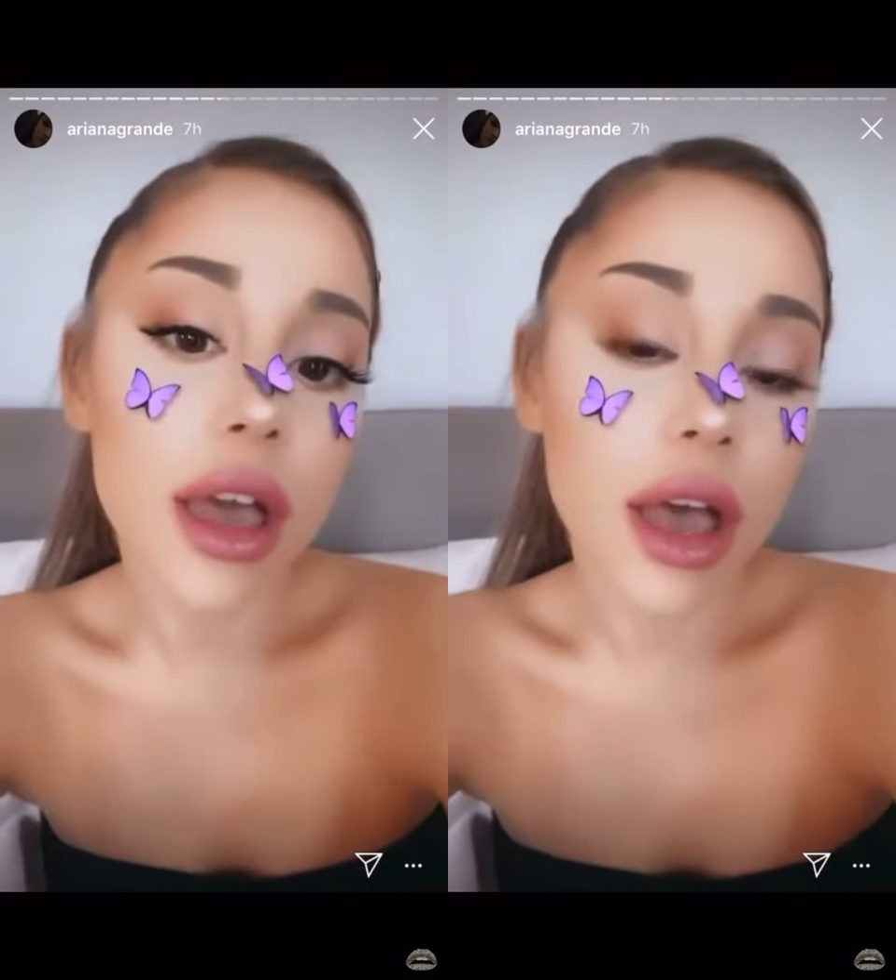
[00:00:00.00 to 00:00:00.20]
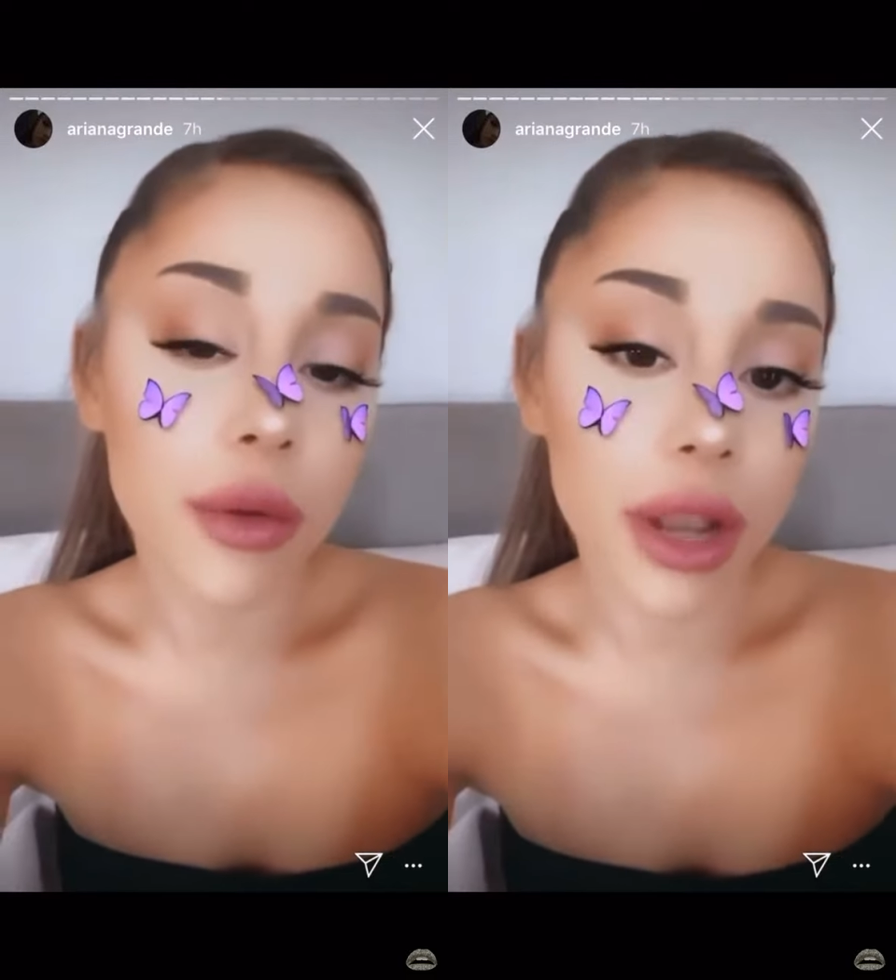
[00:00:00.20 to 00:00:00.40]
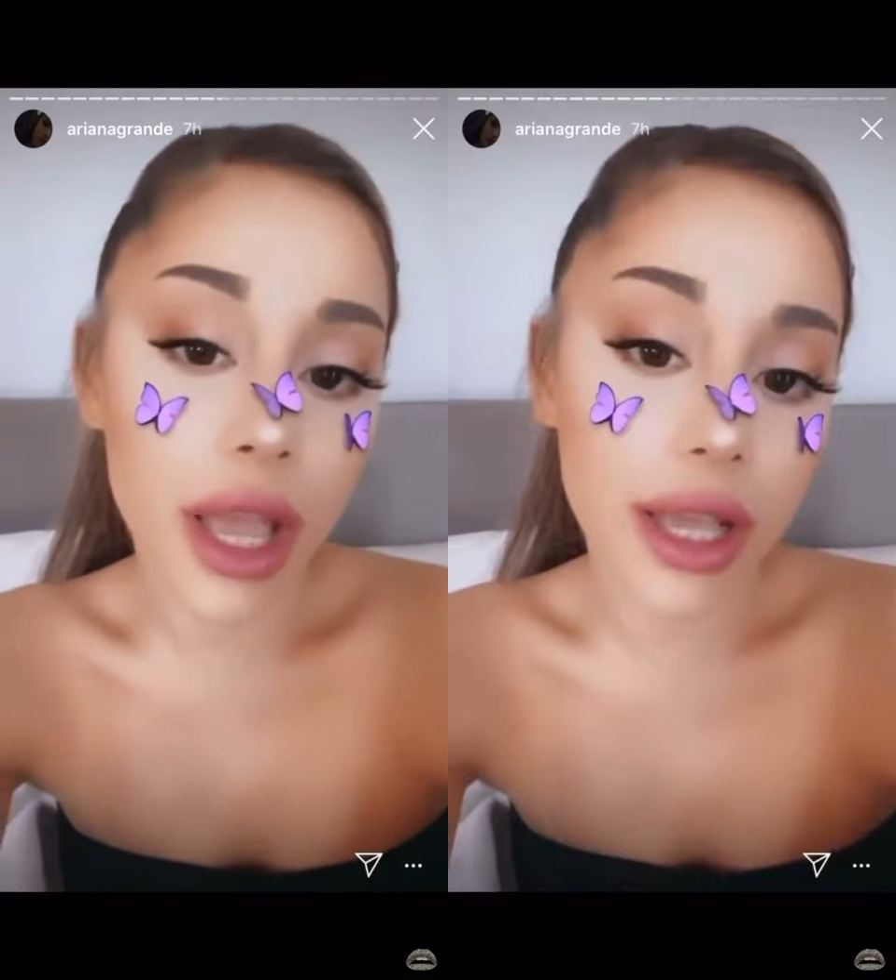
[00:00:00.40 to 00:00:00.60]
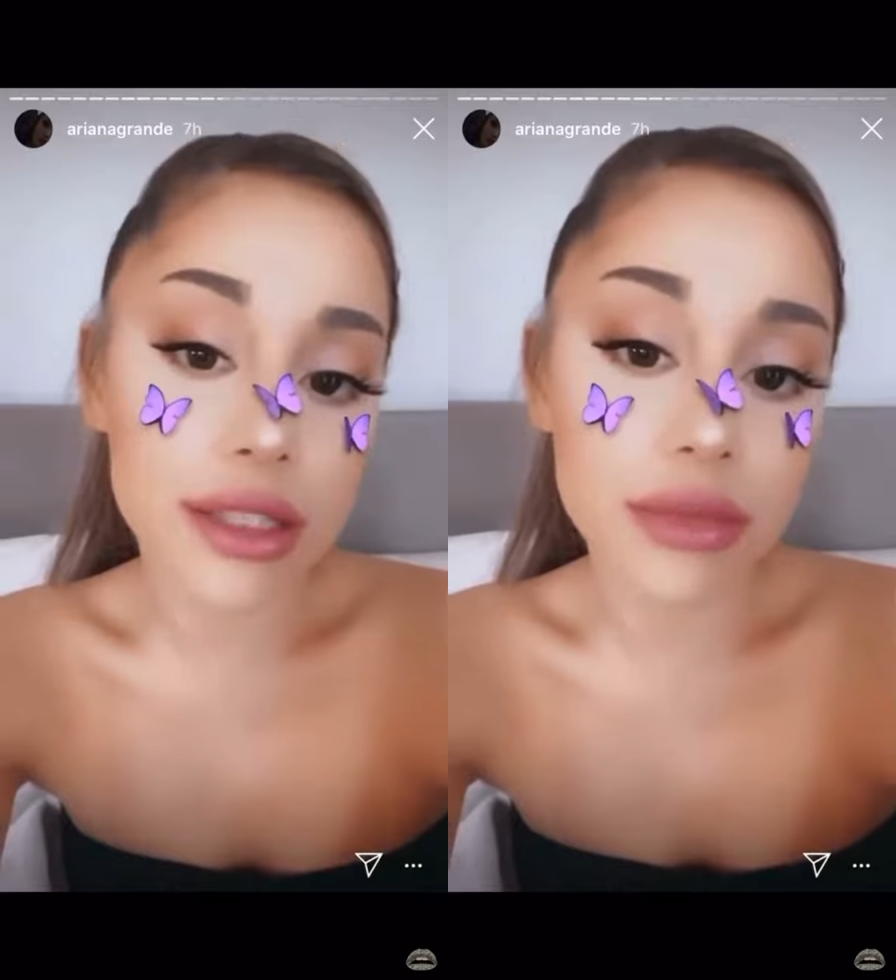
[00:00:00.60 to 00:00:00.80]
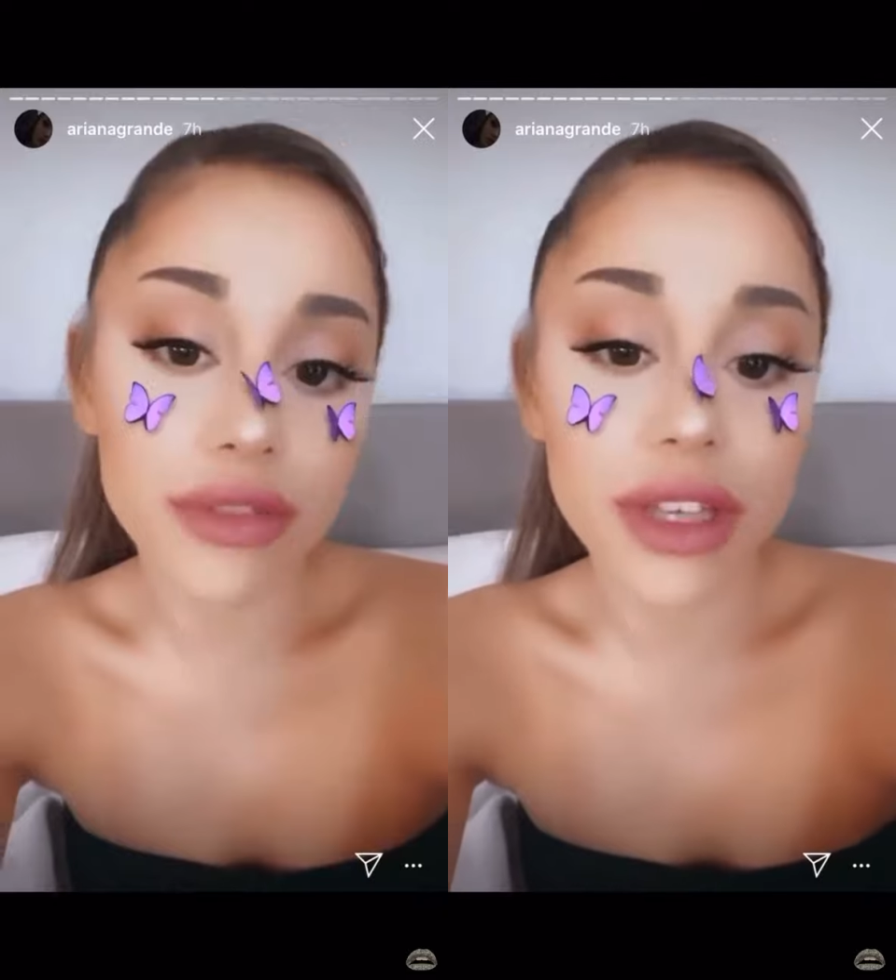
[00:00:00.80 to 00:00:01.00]
I want to ask
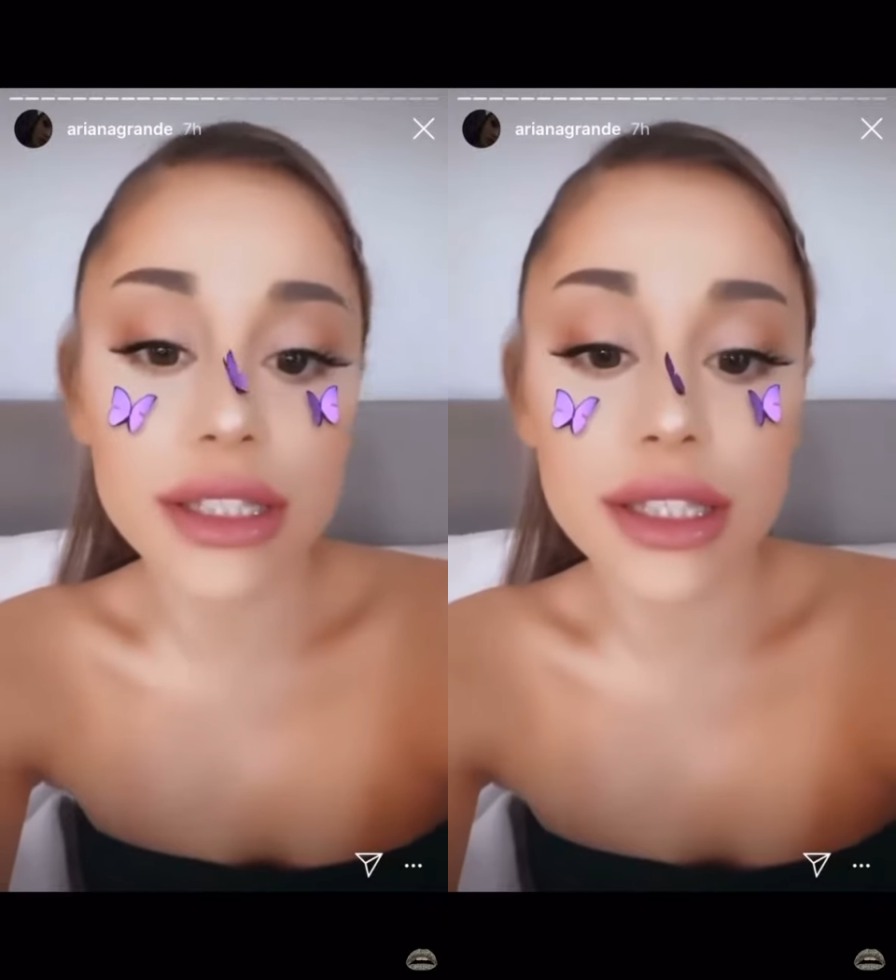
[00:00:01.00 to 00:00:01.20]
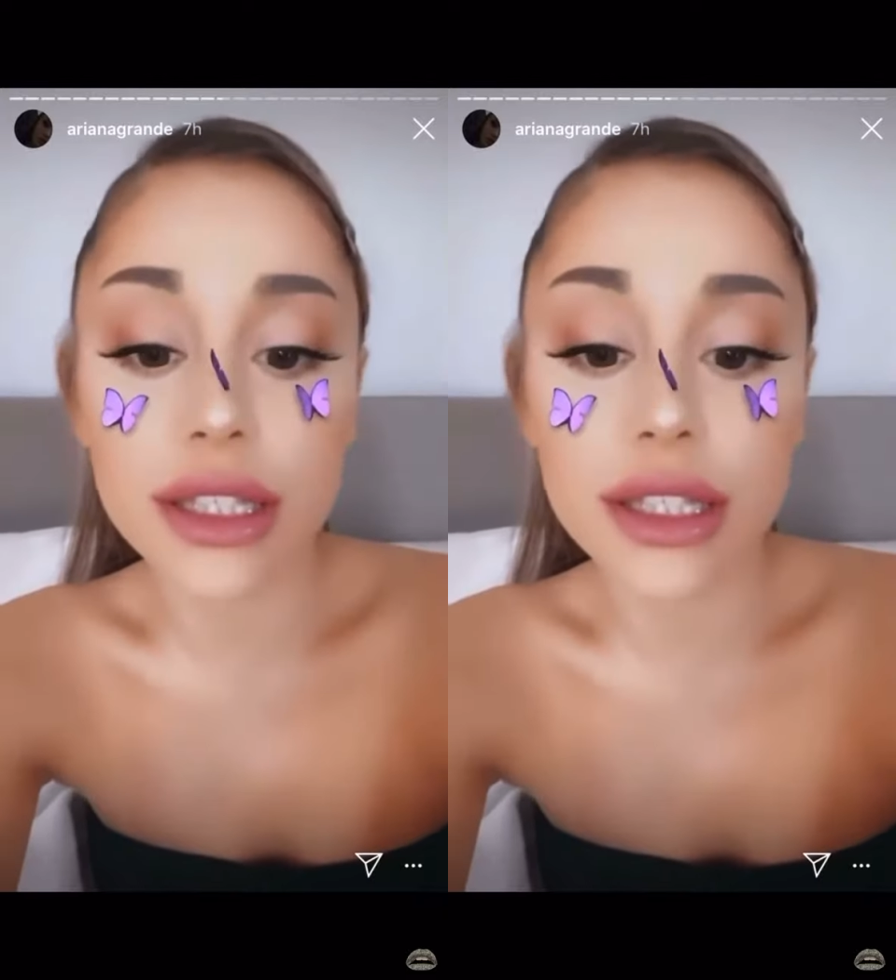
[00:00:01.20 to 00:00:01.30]
my fans to